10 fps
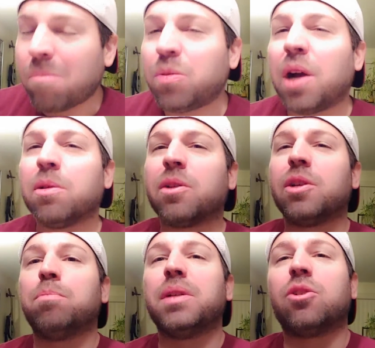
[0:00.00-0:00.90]

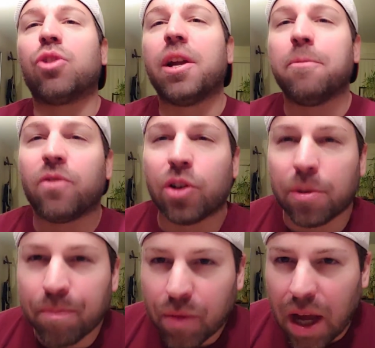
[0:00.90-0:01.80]
Probably be great
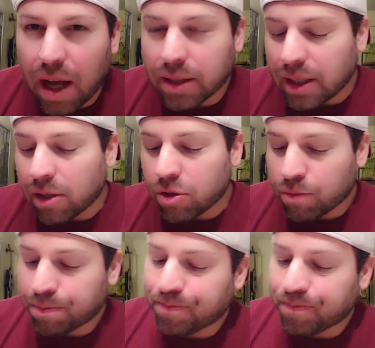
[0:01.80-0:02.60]
for cocktails.